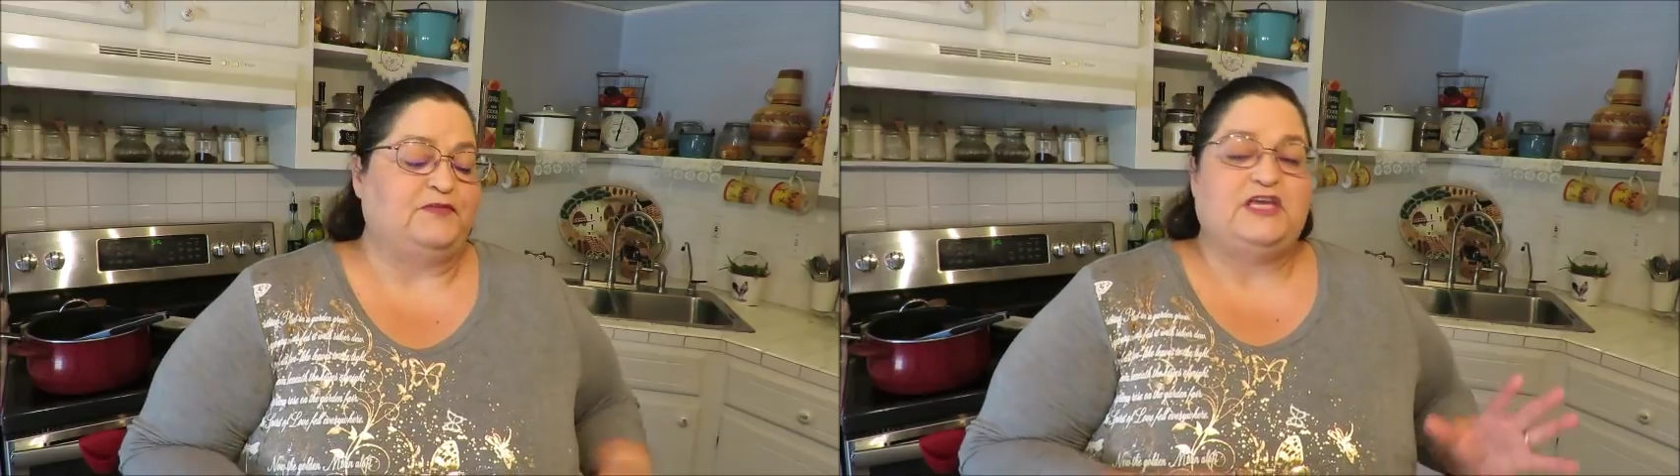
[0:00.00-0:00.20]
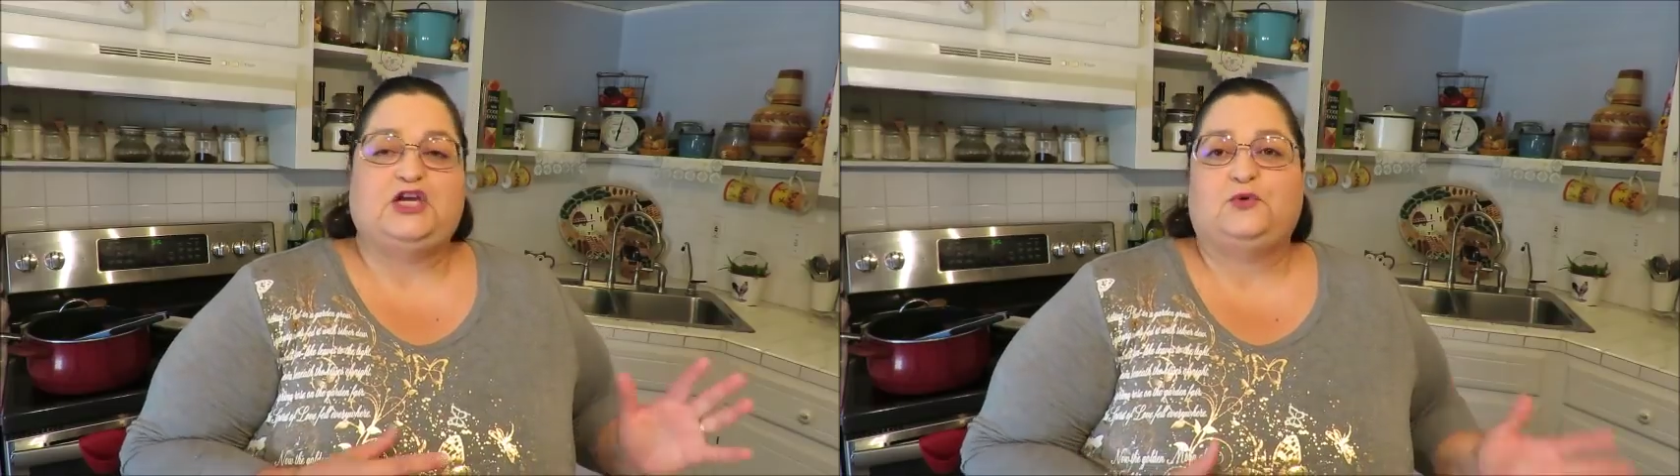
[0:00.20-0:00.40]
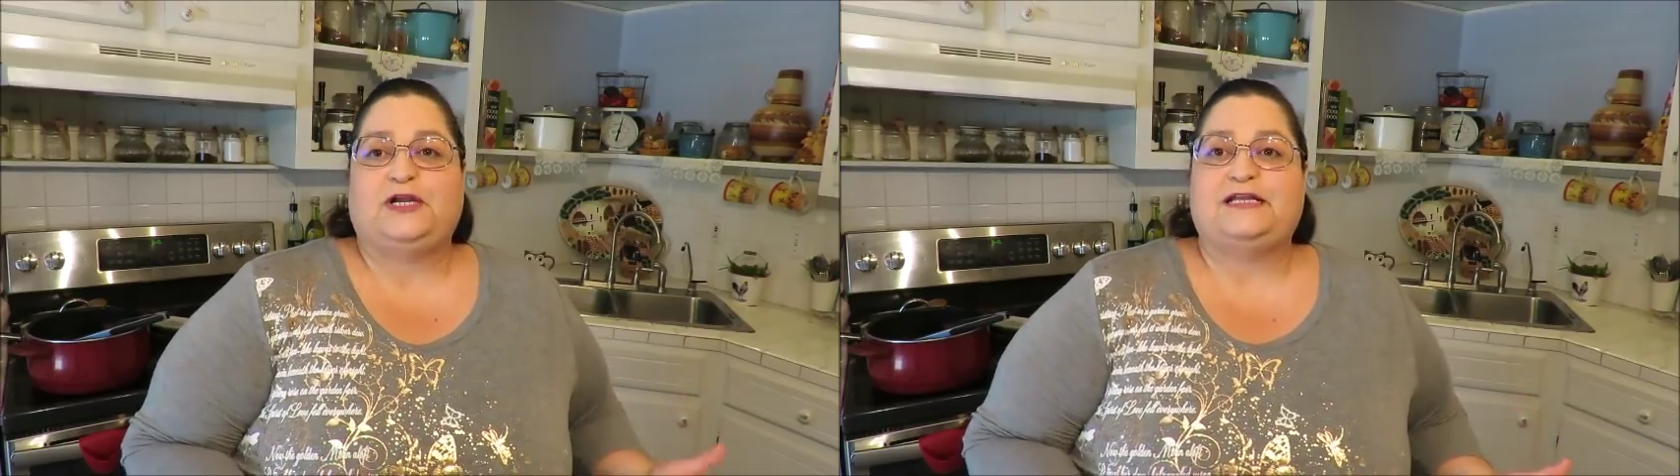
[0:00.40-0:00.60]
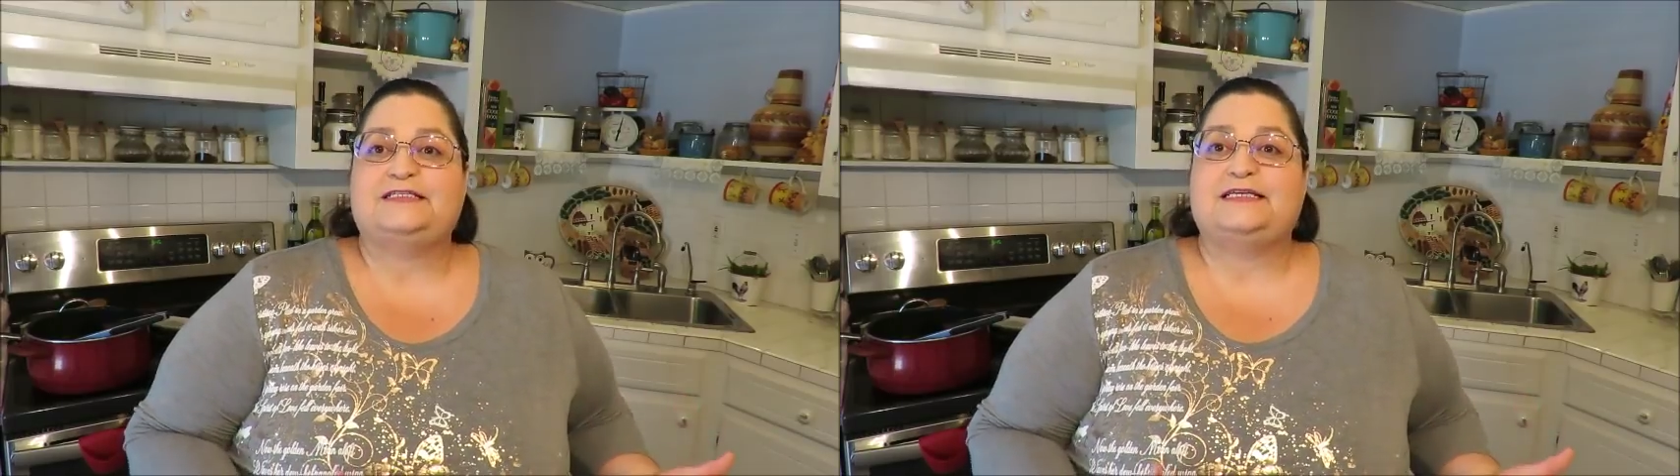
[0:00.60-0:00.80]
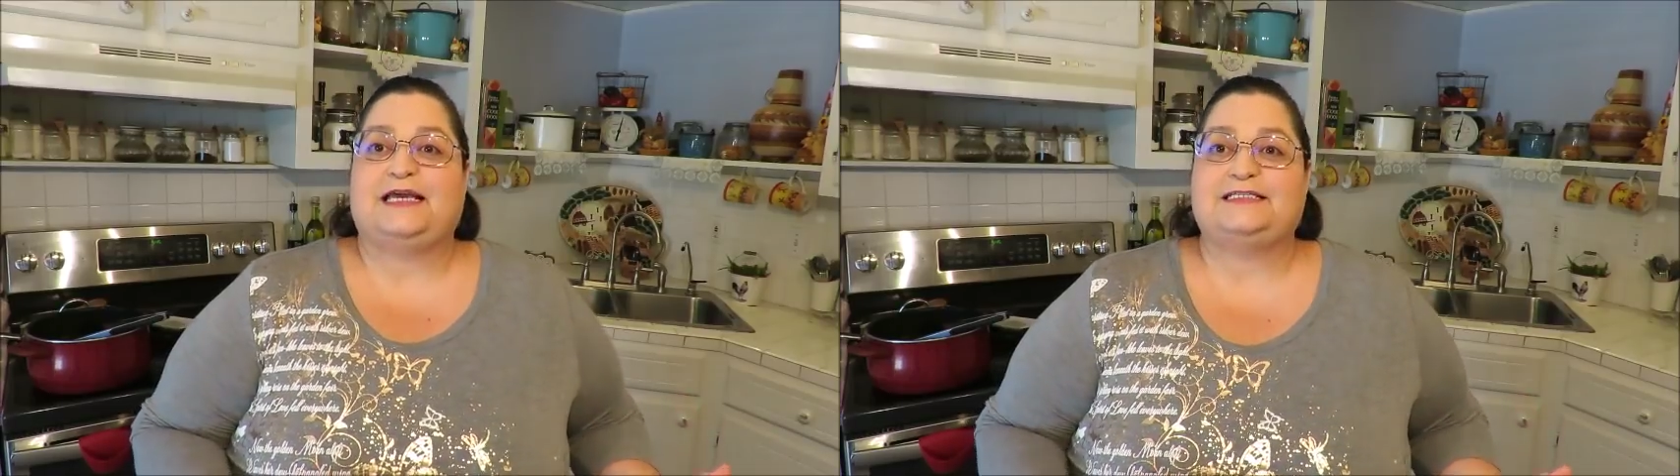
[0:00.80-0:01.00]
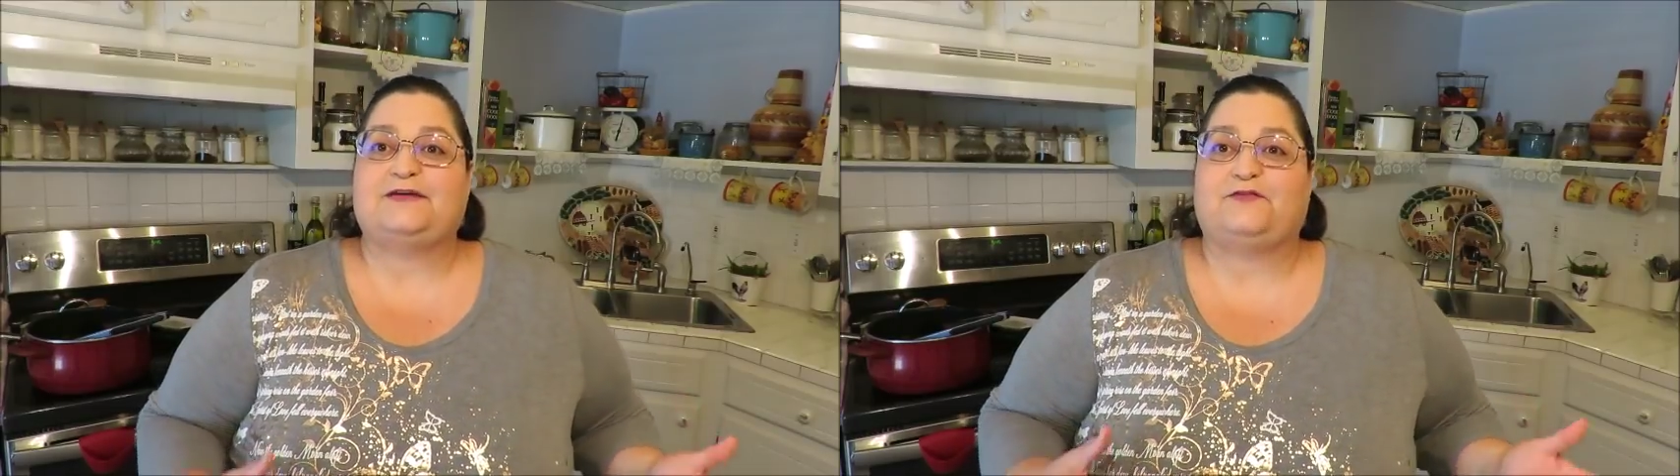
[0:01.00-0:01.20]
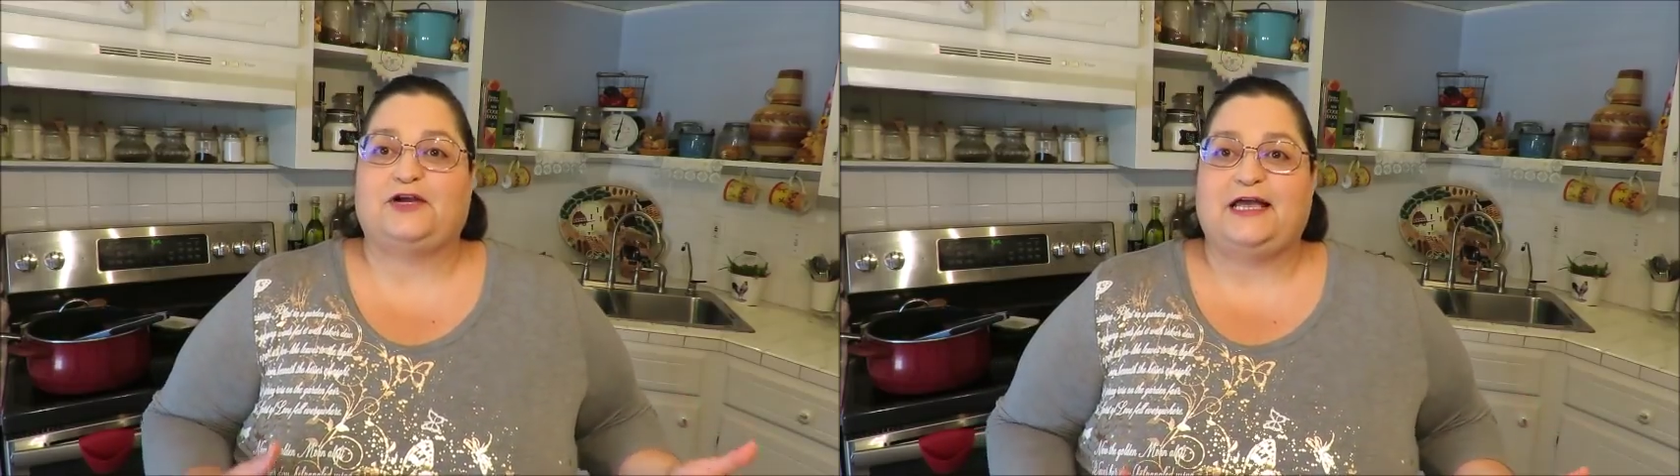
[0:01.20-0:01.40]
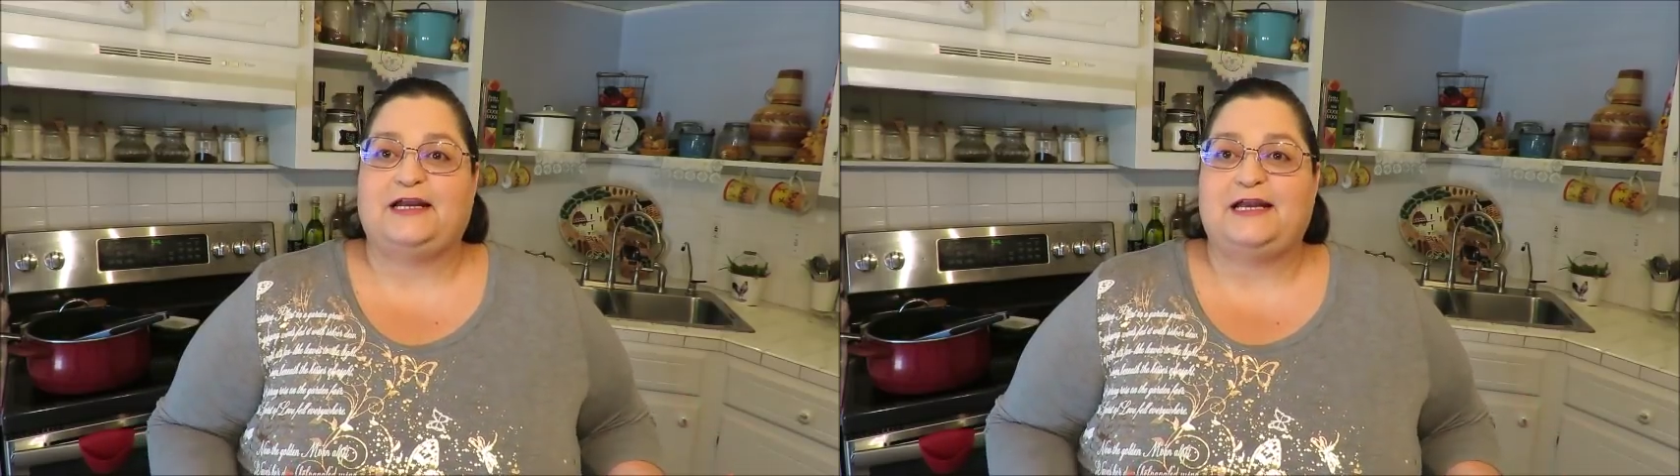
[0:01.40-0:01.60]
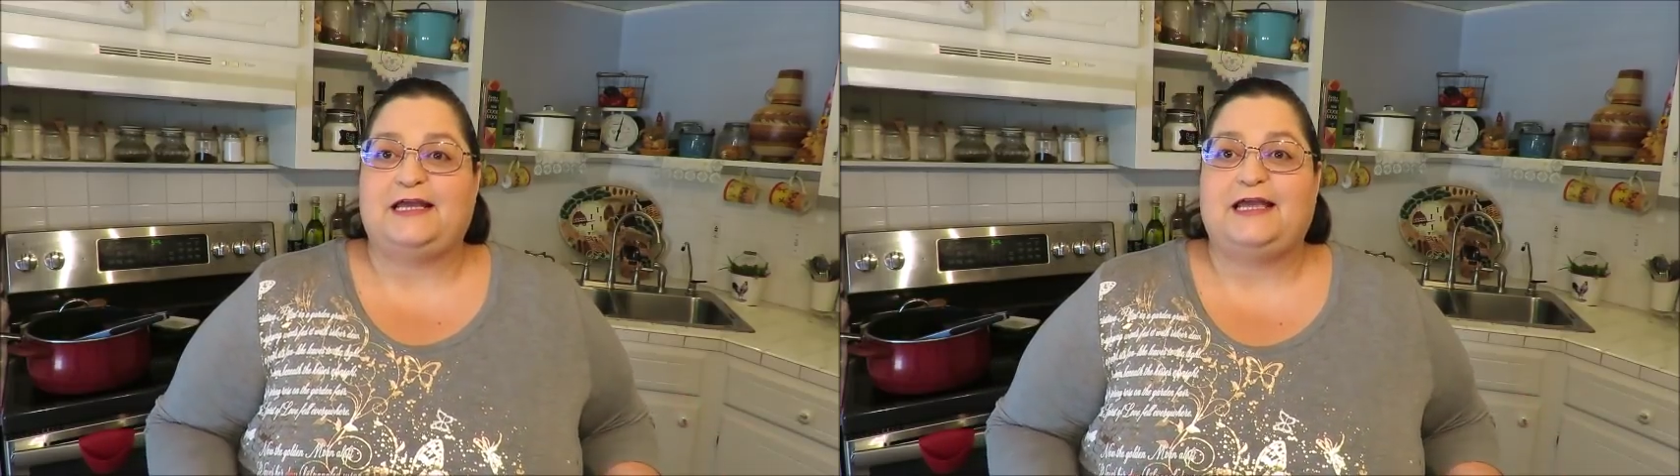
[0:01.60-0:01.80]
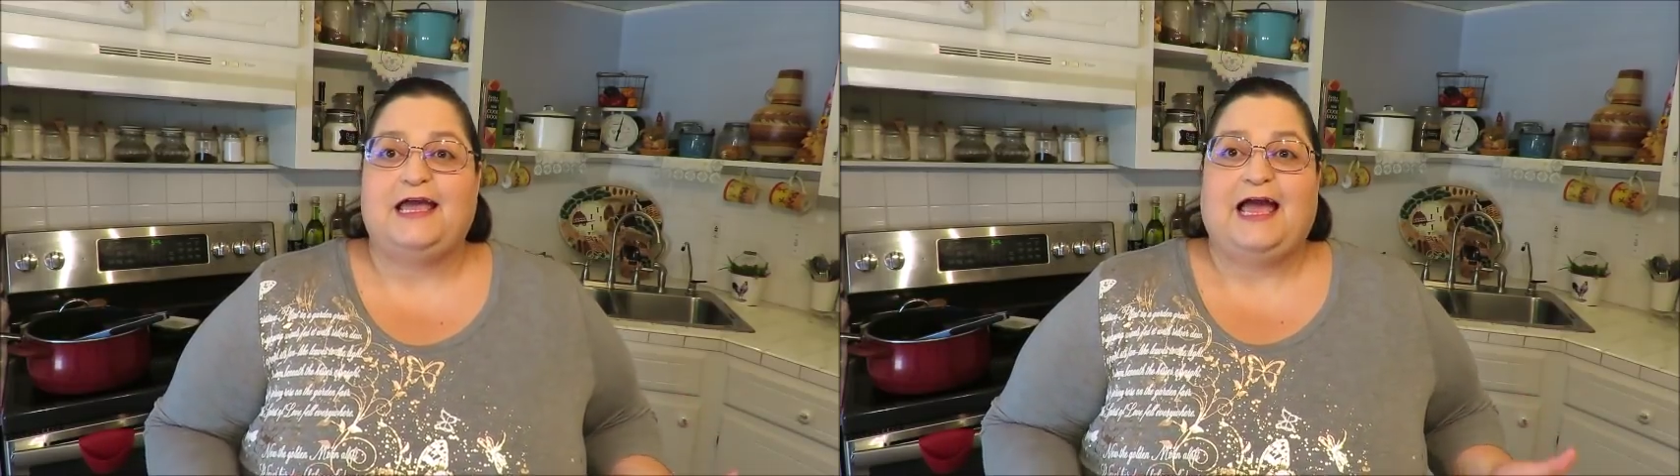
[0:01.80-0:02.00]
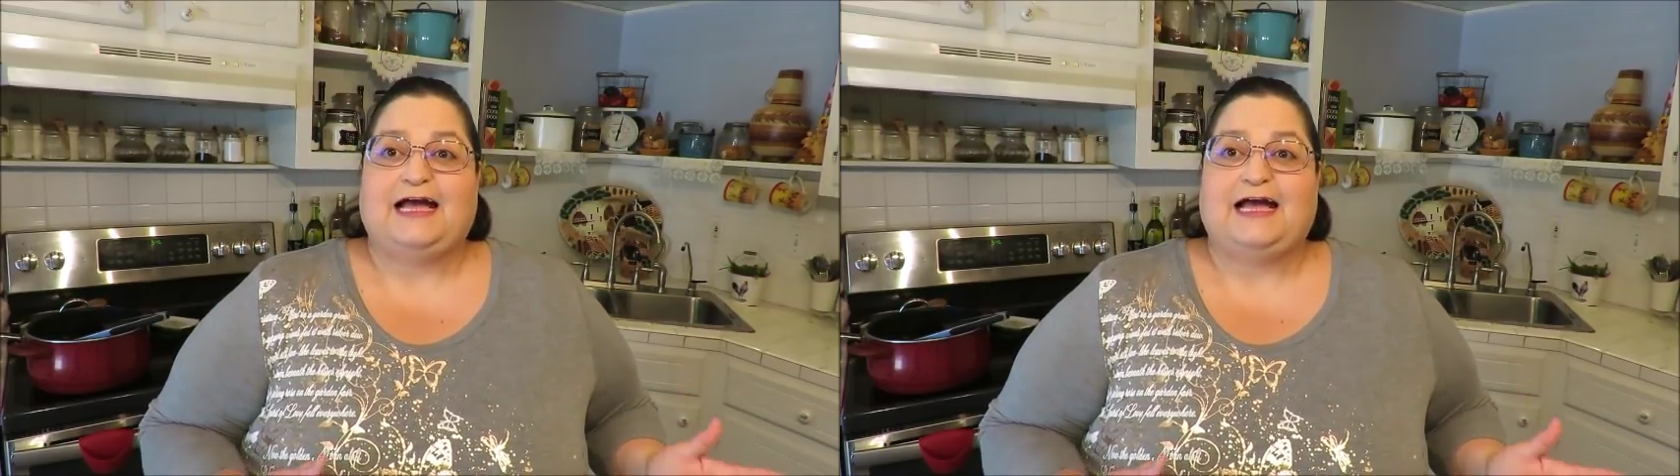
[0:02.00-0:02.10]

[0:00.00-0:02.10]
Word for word: the ingredients in case I forget any